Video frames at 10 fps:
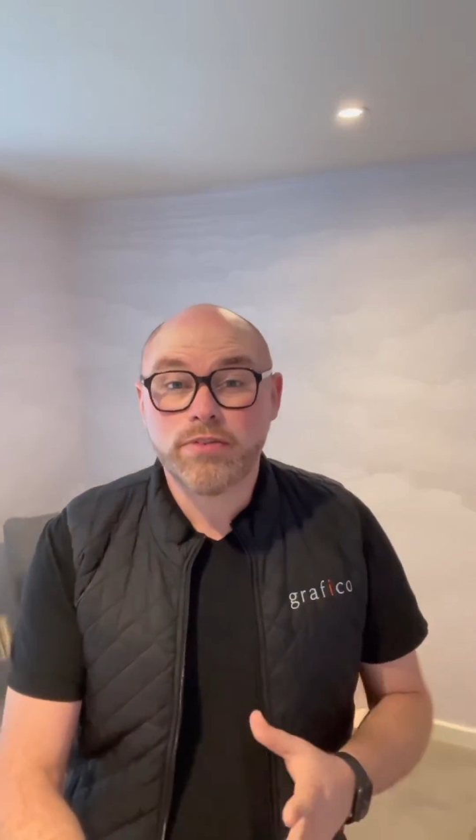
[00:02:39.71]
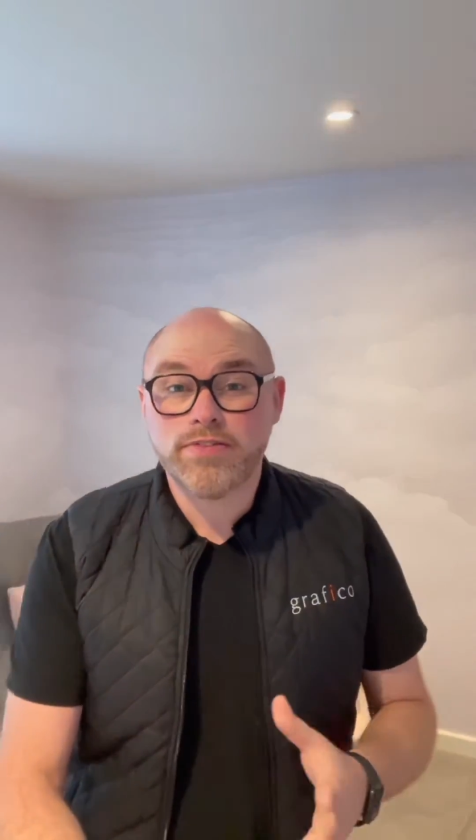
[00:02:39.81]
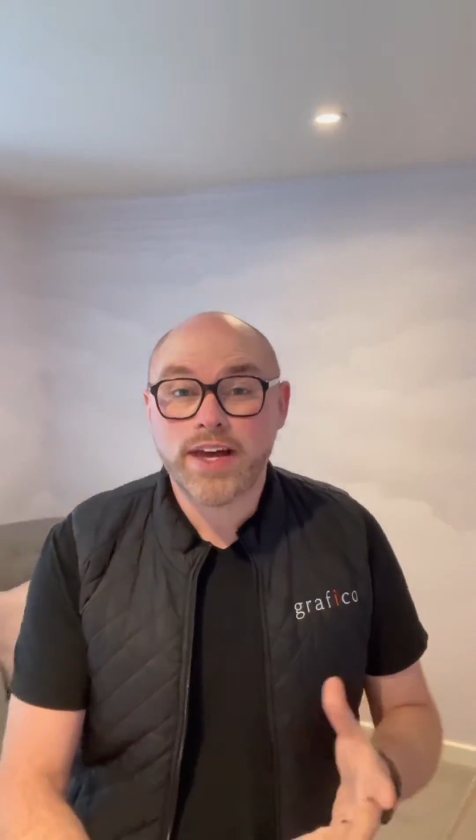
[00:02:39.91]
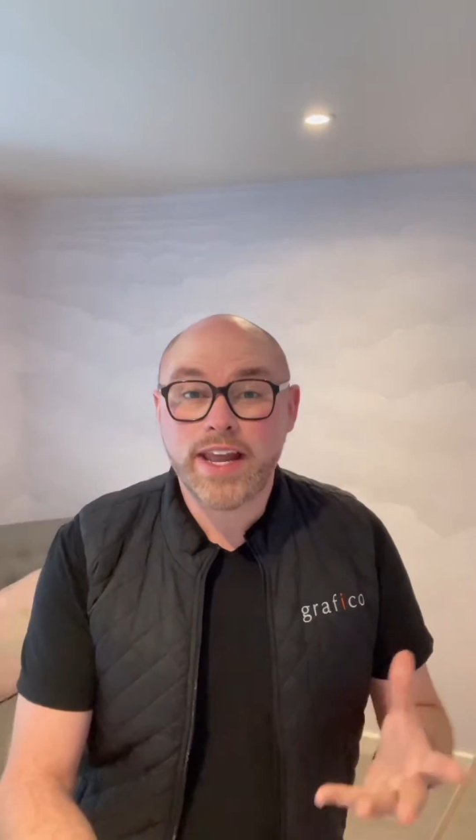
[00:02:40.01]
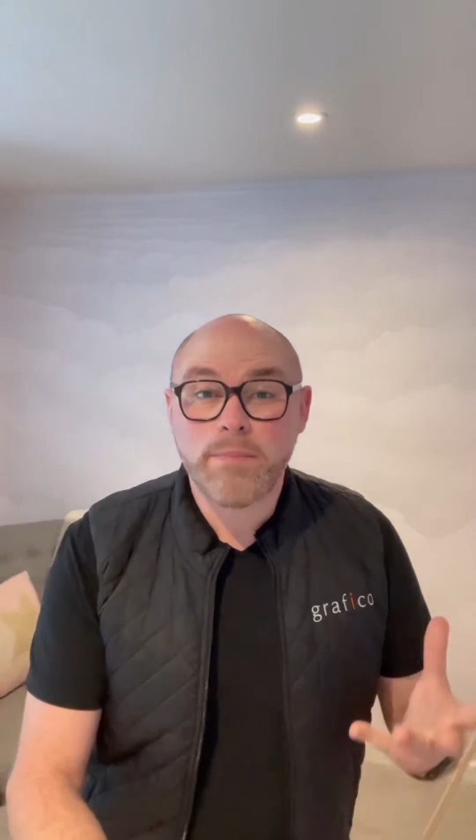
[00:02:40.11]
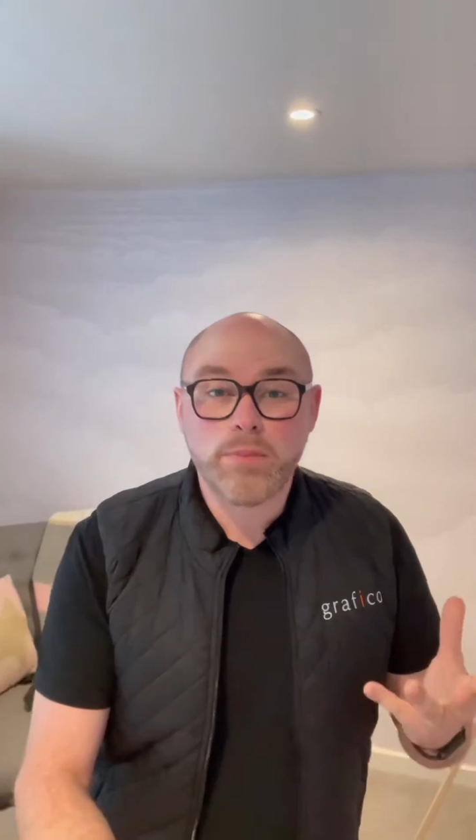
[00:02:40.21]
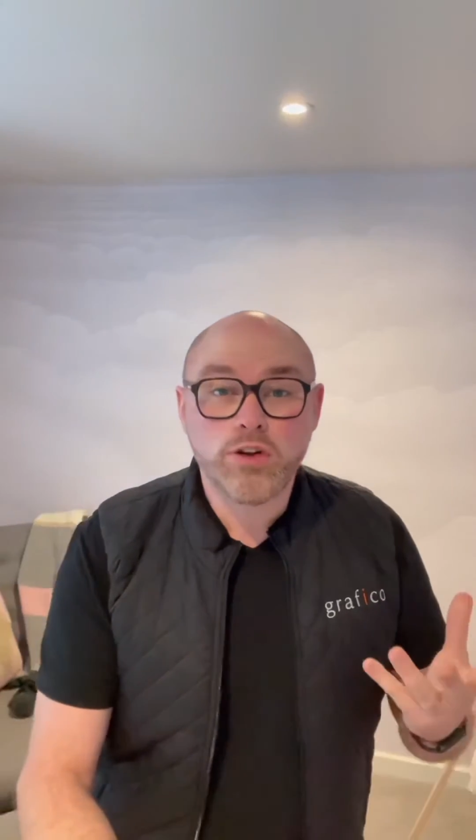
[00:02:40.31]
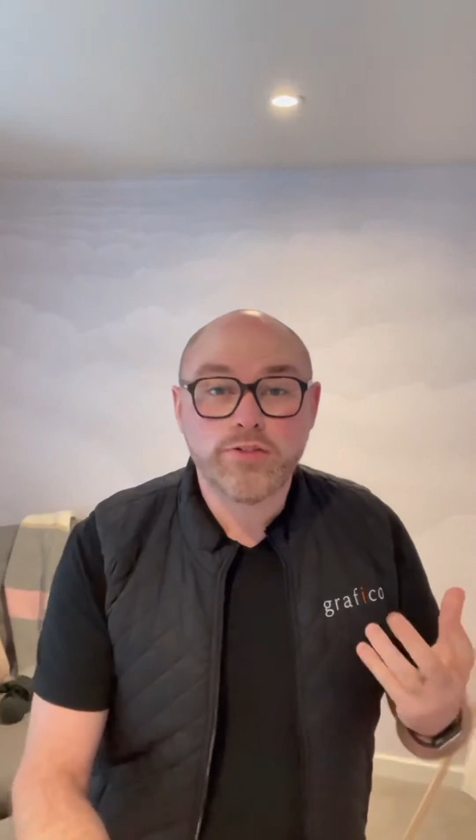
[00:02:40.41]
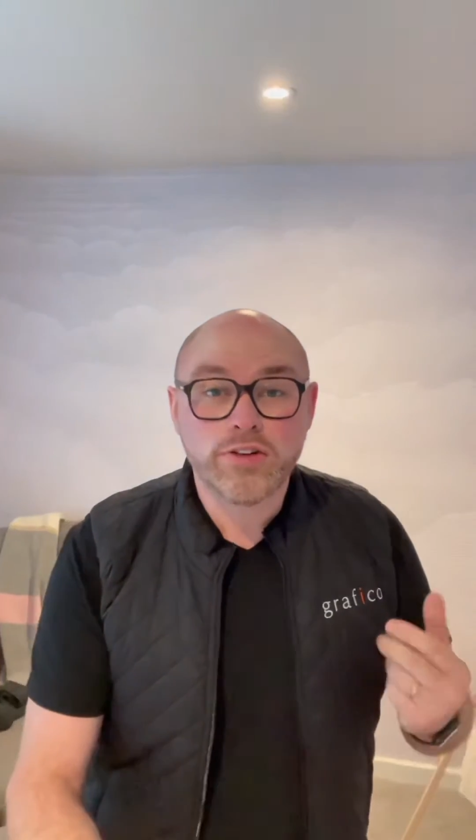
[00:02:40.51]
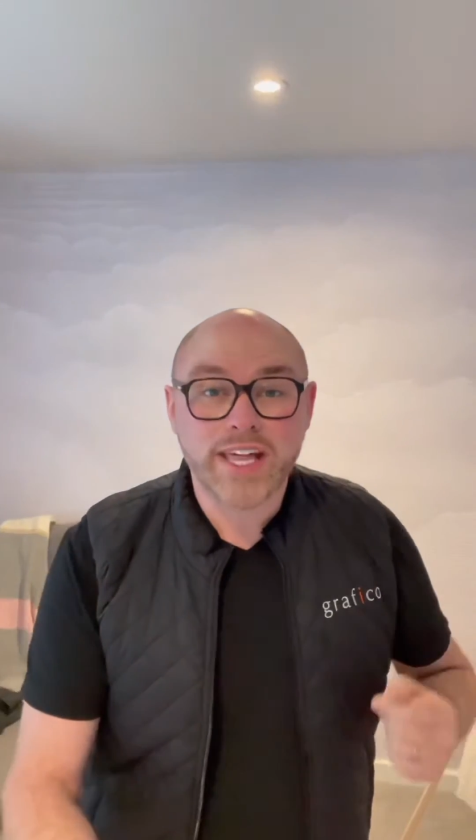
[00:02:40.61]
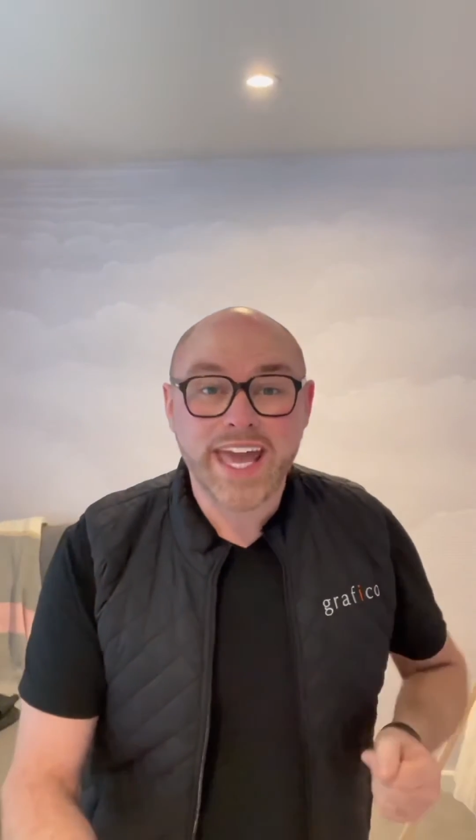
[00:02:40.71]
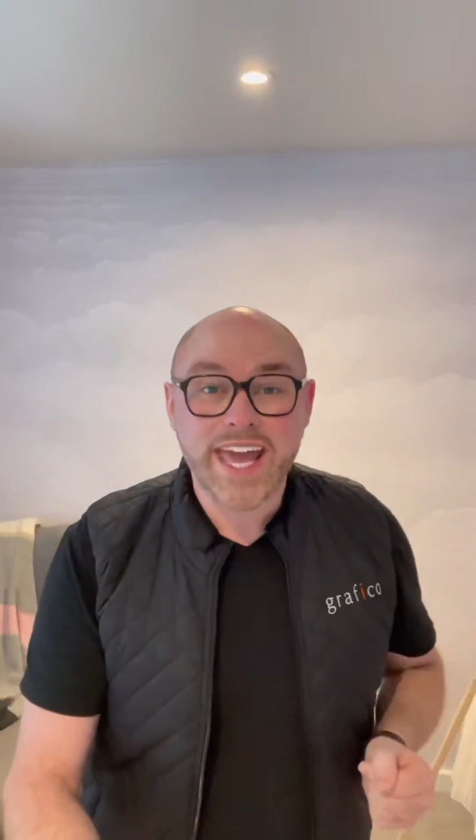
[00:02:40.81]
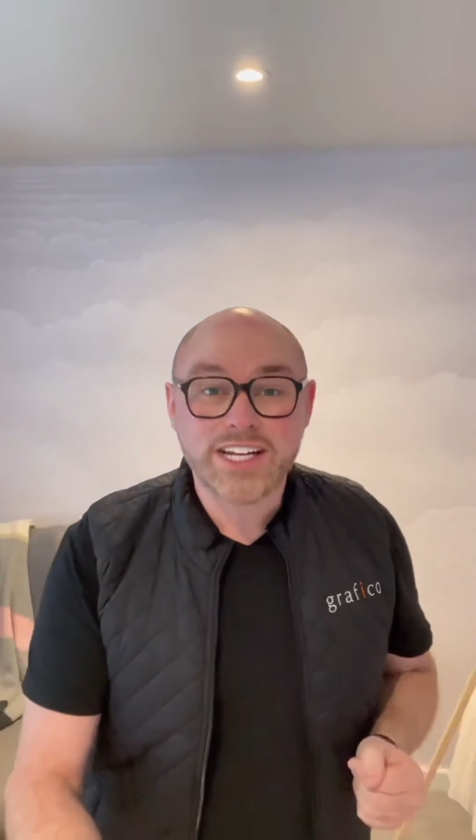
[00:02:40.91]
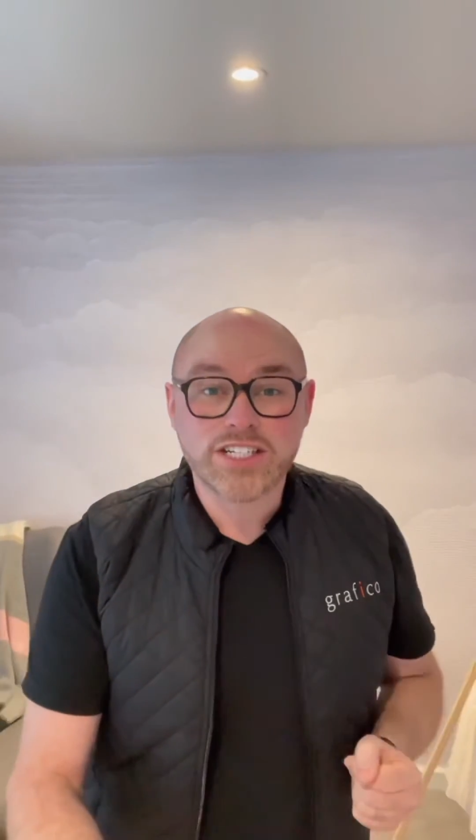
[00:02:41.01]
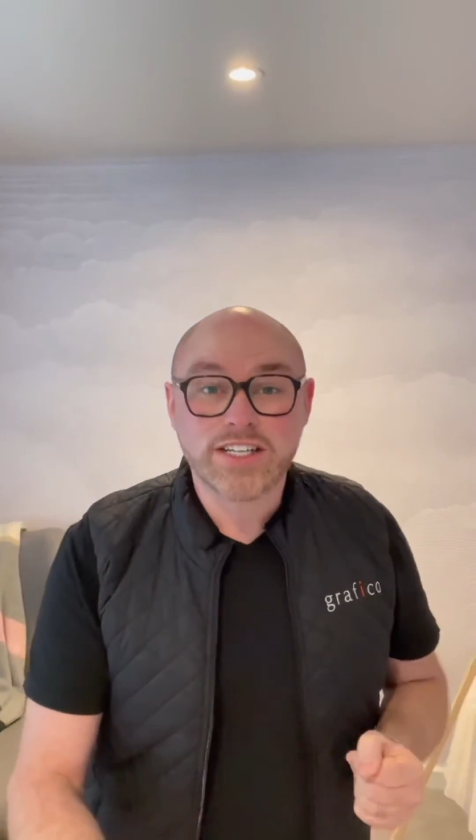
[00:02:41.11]
we've done our beautiful
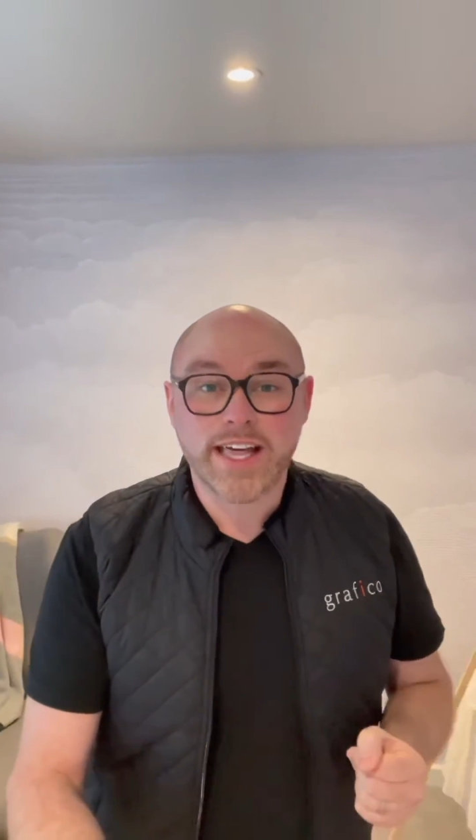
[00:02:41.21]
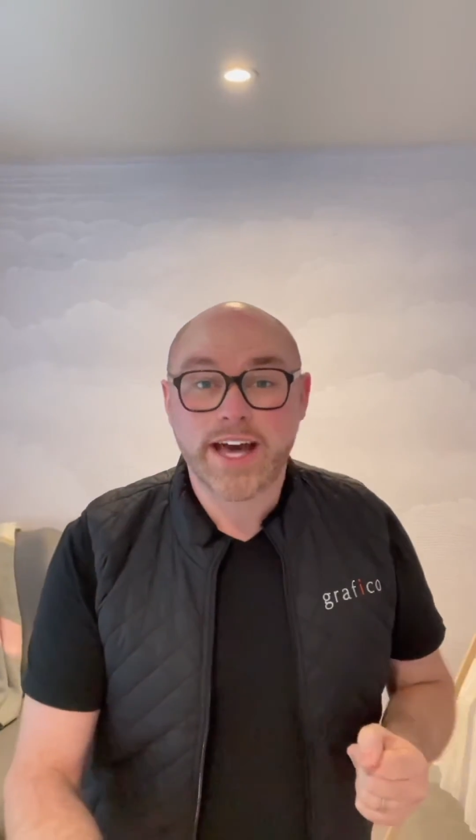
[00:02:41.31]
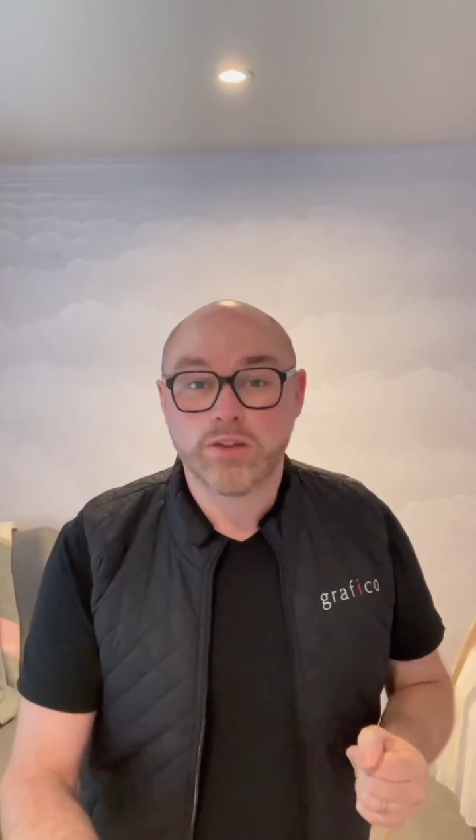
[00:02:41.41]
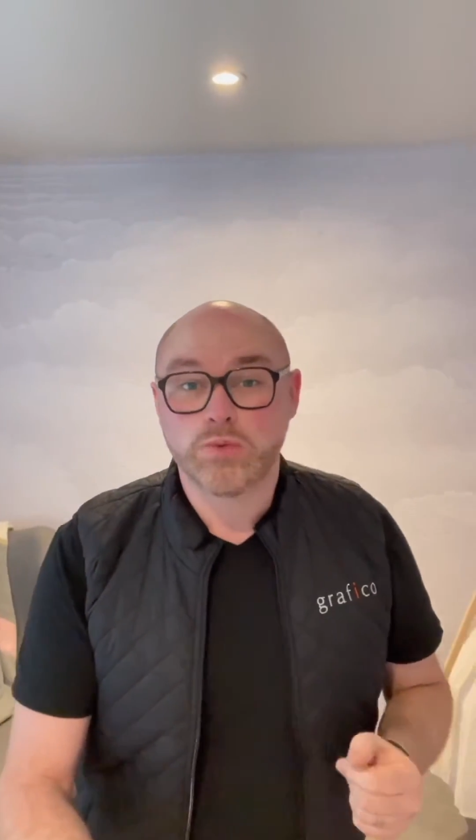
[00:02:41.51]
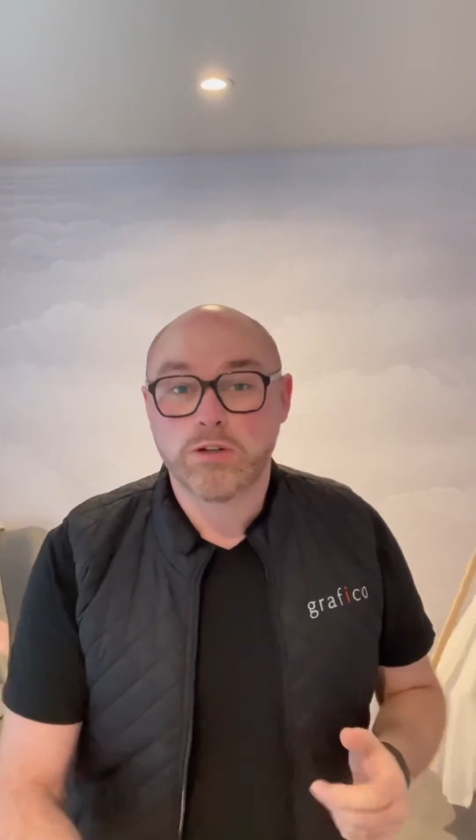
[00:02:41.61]
Etch Clouds